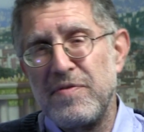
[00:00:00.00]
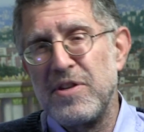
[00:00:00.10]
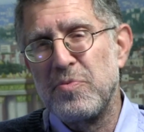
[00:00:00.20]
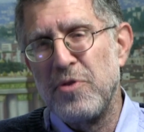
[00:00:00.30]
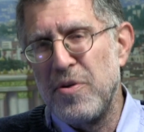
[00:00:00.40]
of
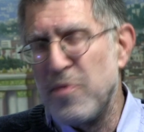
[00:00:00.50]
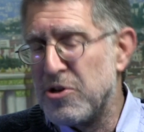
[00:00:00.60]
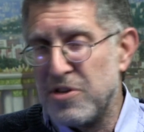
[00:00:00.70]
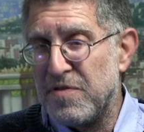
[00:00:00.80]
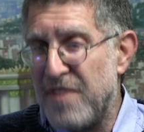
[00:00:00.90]
this word,
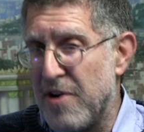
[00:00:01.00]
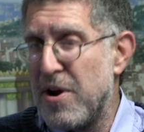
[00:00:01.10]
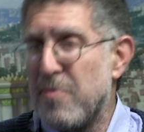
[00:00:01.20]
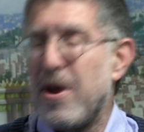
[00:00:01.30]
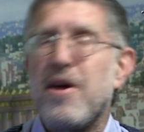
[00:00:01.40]
which is
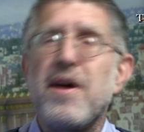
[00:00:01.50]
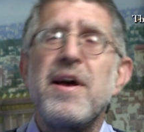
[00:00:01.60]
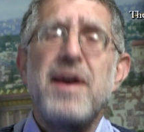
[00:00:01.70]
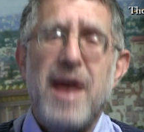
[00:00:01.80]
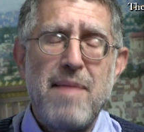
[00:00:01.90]
very rare,
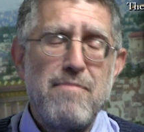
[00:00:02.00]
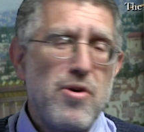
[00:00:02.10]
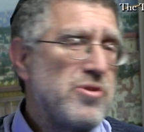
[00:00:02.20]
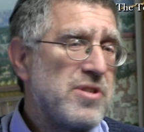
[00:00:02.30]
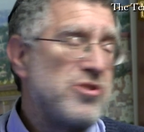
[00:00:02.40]
and
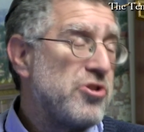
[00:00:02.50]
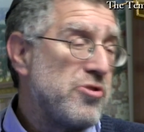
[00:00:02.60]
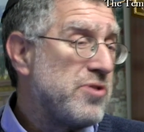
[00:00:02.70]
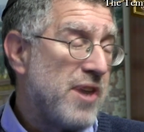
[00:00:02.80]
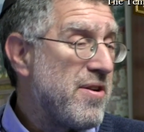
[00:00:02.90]
most
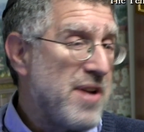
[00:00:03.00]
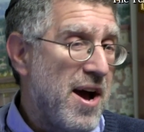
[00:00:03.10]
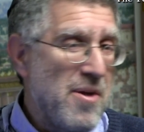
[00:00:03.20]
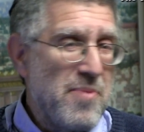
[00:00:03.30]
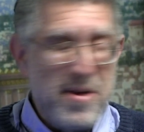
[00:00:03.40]
Jews are
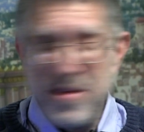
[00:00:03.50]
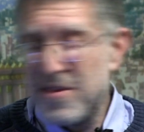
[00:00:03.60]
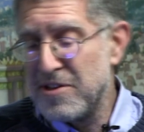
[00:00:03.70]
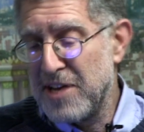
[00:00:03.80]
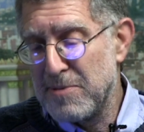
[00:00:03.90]
not aware that
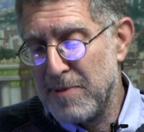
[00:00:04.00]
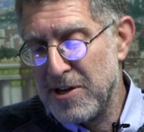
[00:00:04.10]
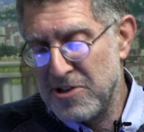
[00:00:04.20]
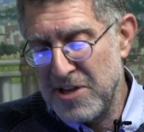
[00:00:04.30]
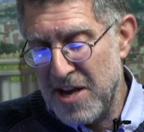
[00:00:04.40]
this
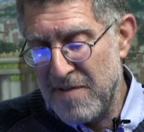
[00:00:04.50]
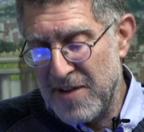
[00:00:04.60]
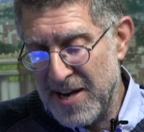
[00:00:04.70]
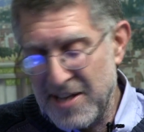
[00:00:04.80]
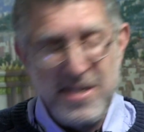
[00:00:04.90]
explanation
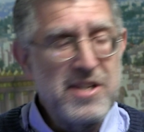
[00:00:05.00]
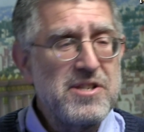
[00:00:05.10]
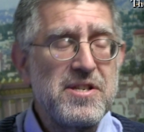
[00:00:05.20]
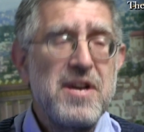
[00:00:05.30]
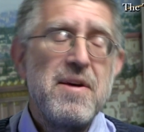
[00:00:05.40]
even
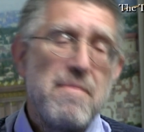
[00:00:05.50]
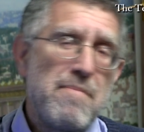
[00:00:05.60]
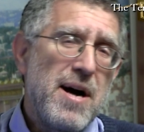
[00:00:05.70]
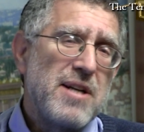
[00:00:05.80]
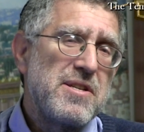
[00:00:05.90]
exists.
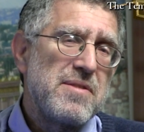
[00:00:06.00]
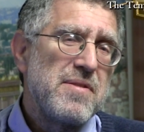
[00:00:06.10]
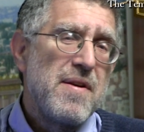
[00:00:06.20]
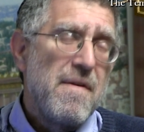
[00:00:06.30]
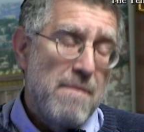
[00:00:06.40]
But
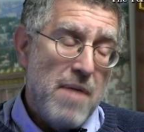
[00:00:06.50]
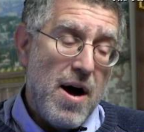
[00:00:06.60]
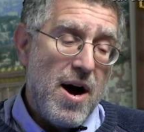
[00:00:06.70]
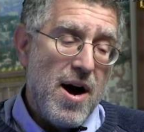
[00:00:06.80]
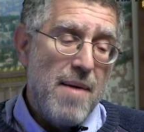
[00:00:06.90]

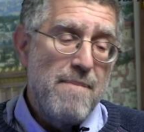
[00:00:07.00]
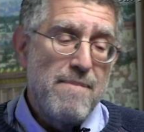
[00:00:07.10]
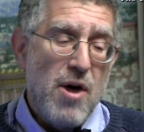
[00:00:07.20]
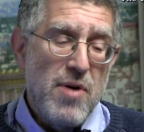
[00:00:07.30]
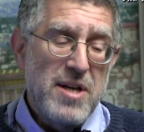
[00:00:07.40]

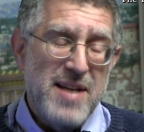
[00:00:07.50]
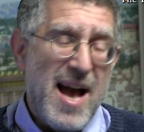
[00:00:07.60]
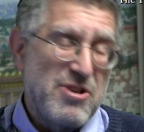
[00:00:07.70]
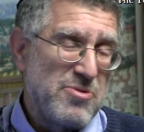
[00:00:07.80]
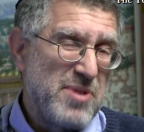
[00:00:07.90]
owing to
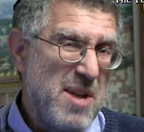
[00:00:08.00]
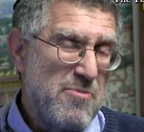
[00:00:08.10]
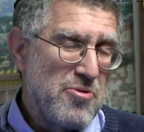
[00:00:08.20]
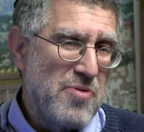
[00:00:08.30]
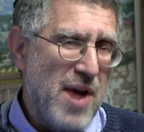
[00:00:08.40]
actual
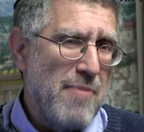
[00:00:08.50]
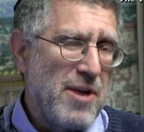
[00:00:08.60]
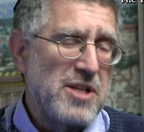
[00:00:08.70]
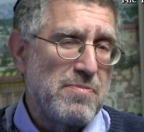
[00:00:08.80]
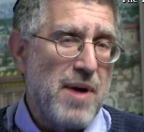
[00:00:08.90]
Hebrew grammar,
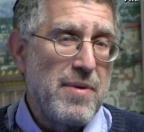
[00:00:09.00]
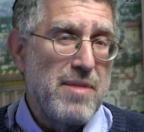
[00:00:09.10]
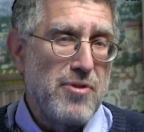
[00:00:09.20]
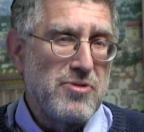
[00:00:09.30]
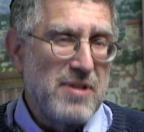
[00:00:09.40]
it's probably
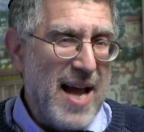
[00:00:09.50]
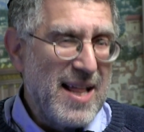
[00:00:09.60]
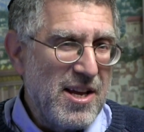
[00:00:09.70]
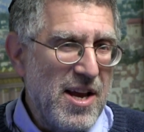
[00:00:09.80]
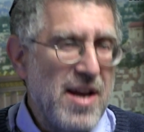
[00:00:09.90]
the most
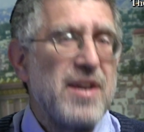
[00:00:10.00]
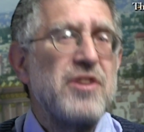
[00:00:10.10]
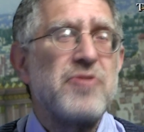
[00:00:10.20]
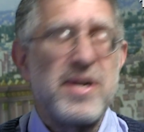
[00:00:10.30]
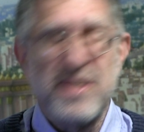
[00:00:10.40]
likely
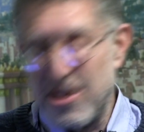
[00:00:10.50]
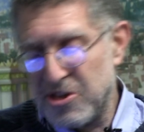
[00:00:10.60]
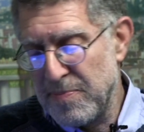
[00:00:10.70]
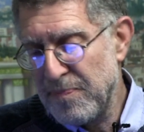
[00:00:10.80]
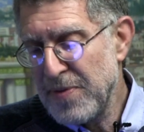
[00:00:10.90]

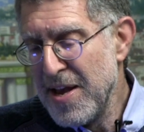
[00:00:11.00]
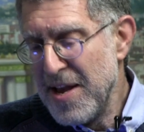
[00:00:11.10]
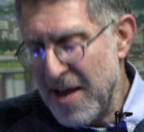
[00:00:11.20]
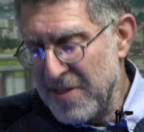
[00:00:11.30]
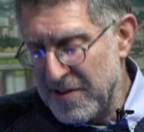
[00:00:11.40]
translation.
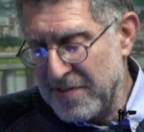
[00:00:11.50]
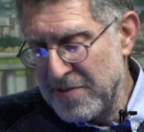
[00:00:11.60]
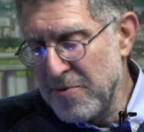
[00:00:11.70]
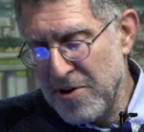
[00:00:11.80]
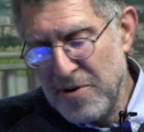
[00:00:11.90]
And this is
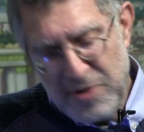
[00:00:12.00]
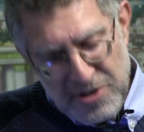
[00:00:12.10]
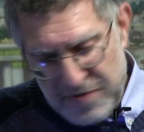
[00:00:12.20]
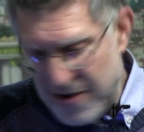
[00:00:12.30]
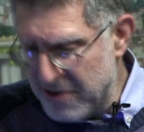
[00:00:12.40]
a word
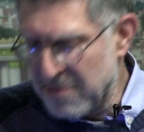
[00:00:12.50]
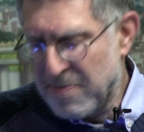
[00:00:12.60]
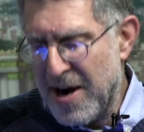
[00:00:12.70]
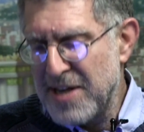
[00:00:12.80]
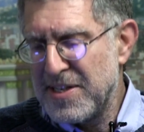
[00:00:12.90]
which is very
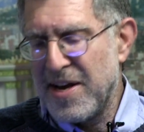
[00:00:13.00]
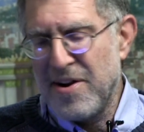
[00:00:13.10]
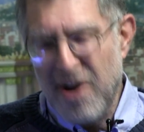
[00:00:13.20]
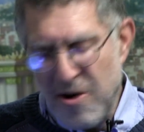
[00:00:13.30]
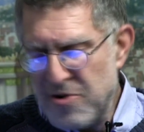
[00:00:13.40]
surprising
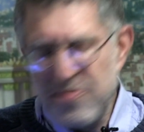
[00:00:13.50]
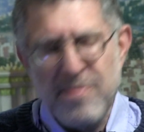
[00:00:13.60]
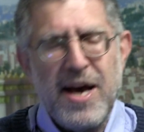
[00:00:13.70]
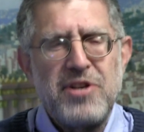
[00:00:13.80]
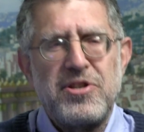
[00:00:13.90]
and hard to
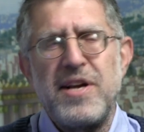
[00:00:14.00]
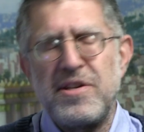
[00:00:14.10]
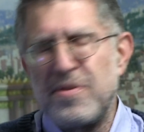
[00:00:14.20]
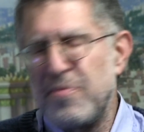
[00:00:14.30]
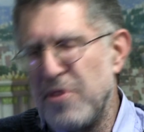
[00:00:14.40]
imagine.
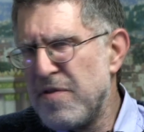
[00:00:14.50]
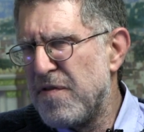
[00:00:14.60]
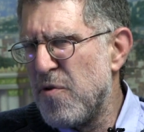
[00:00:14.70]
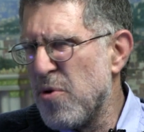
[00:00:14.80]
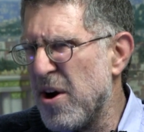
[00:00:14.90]
It's the word
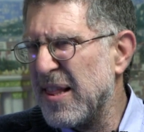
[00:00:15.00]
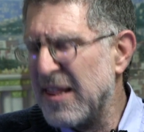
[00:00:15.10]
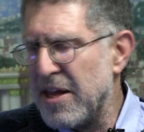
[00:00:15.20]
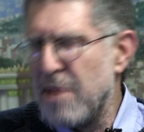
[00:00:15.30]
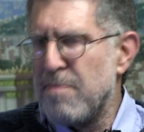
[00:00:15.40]
for
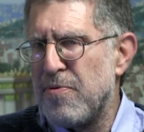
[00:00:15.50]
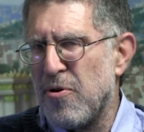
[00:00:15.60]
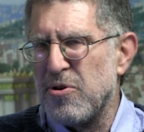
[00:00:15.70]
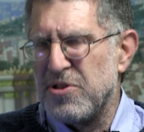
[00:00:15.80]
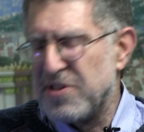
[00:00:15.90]
limp
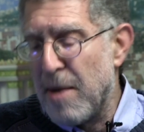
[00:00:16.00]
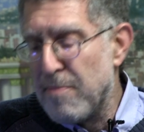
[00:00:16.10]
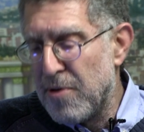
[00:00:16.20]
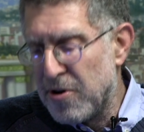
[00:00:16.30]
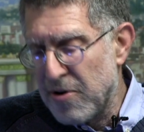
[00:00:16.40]
or
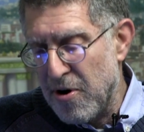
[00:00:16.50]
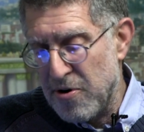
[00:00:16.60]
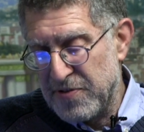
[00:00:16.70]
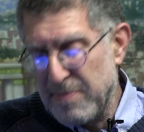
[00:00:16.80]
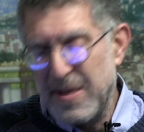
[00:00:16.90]
stumble
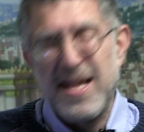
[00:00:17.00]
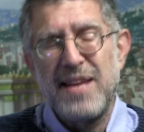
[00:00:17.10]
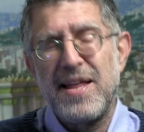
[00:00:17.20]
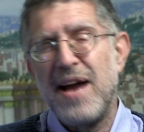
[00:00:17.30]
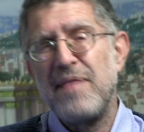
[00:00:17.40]
or something
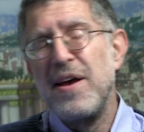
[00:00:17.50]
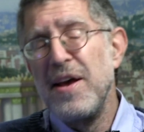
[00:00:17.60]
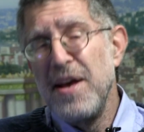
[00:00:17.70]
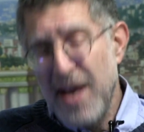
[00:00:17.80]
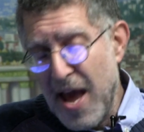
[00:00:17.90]
like that.
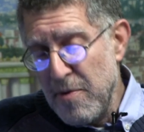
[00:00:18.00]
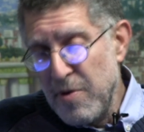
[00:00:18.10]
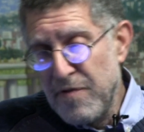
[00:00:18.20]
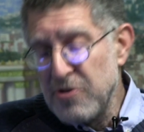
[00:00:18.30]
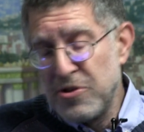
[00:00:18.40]
And it
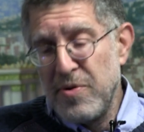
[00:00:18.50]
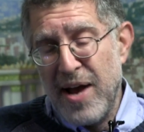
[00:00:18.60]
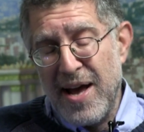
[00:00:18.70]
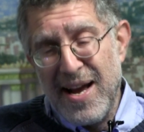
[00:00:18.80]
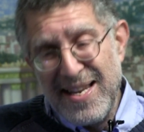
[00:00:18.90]
refers to
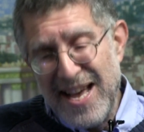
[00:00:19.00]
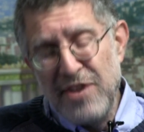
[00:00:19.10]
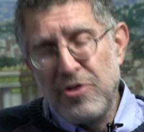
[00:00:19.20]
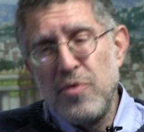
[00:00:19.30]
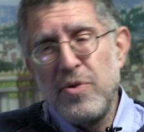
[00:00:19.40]
an
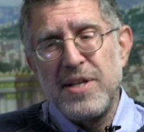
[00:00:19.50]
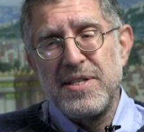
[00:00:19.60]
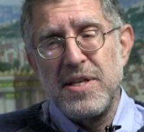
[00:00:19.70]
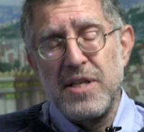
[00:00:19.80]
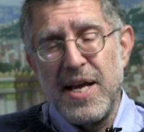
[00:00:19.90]
identical word.
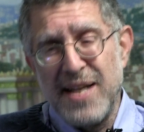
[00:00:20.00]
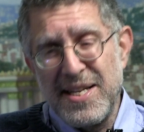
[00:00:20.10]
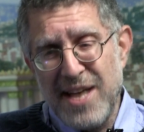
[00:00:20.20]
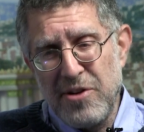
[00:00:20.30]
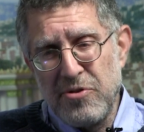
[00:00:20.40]
It's an
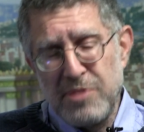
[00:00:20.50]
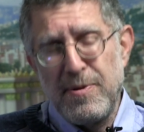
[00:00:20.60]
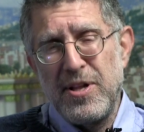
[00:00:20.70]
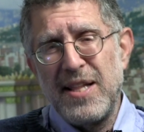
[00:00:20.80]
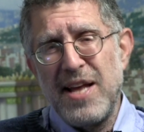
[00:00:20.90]
identical
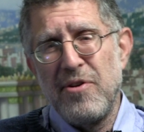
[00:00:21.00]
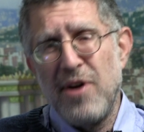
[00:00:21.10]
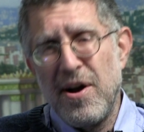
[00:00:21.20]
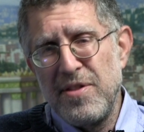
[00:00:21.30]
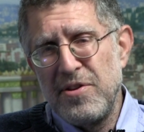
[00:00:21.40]
spelling later
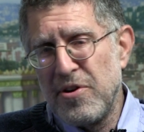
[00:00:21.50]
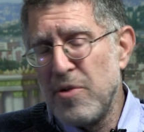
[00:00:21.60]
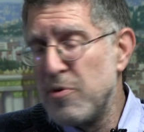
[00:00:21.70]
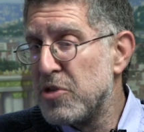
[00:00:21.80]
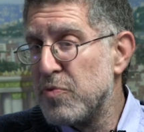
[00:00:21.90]
on in the
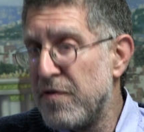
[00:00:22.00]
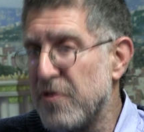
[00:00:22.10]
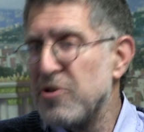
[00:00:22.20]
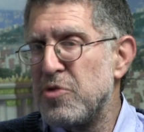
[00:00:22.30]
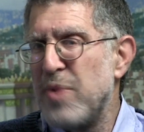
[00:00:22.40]
Torah, which
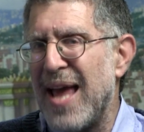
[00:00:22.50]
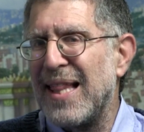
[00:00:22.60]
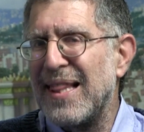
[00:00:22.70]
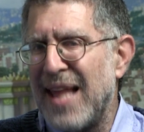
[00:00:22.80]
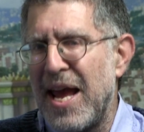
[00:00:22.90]
refers to a
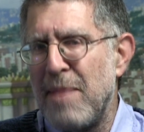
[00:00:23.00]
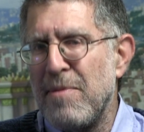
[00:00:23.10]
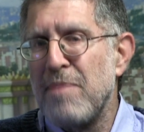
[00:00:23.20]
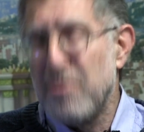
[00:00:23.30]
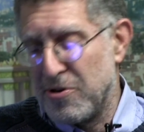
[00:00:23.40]

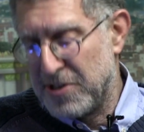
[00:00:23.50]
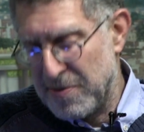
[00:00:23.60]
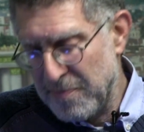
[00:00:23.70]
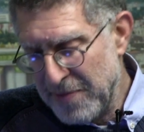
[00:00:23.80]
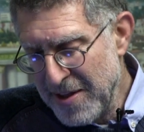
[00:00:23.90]
lame person.